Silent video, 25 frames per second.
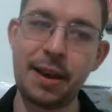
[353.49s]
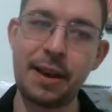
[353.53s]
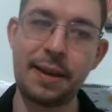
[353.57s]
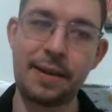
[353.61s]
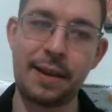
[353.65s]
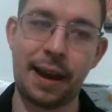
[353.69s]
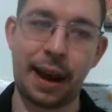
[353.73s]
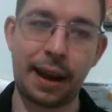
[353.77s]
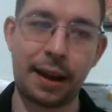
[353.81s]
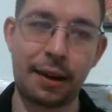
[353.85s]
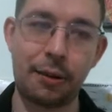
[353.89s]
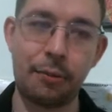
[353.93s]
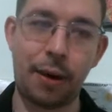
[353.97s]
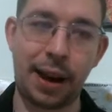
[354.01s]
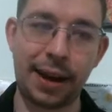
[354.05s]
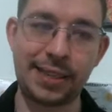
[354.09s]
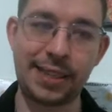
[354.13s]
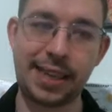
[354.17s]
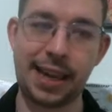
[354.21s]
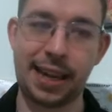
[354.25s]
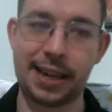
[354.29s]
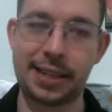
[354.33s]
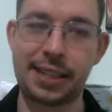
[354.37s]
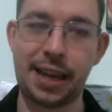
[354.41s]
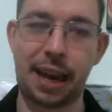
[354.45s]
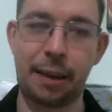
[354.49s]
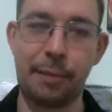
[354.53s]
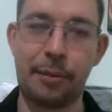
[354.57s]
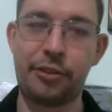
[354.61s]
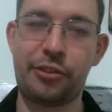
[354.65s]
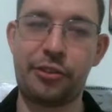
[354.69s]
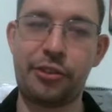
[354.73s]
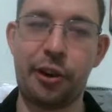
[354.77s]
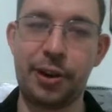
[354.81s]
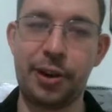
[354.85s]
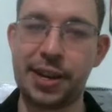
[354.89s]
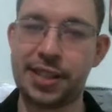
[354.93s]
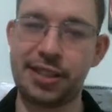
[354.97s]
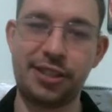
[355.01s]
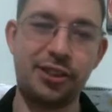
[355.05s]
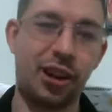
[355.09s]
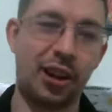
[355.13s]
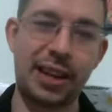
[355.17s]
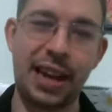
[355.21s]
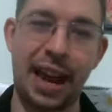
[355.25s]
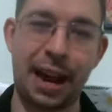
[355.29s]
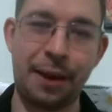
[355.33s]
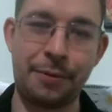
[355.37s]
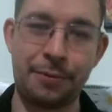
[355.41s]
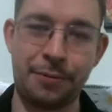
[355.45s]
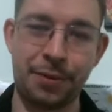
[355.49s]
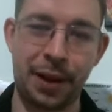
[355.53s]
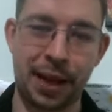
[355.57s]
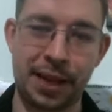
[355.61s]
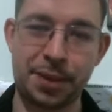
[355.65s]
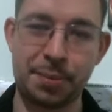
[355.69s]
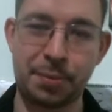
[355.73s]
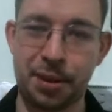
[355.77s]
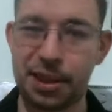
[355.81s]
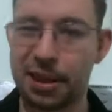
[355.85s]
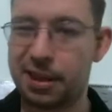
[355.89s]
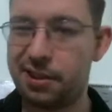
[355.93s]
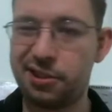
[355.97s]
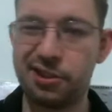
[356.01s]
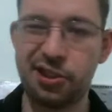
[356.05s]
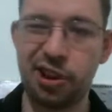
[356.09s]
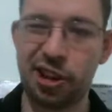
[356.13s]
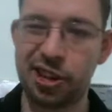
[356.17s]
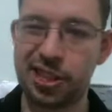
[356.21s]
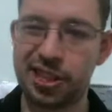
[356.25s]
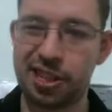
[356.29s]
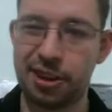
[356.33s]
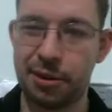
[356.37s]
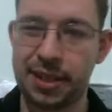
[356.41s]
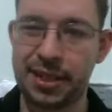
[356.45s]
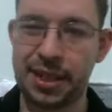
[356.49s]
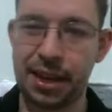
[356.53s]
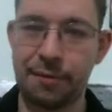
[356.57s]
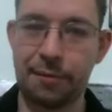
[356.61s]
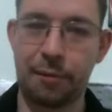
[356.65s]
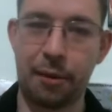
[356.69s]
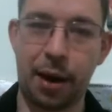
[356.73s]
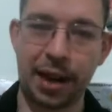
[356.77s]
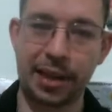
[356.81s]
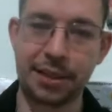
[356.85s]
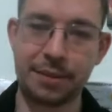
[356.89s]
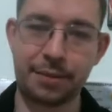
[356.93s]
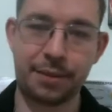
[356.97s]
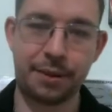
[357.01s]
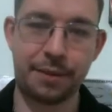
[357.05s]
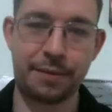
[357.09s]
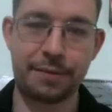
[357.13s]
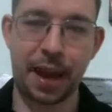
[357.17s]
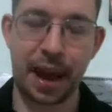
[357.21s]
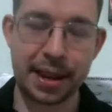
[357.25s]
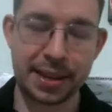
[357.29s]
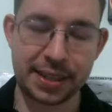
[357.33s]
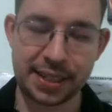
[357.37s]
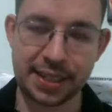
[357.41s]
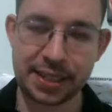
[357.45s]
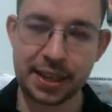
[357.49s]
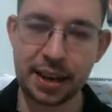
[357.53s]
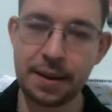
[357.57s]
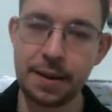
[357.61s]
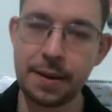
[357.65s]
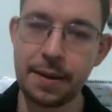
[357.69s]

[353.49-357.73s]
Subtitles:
now that white's kingside majority is not that flexible and not so easy for white to advance.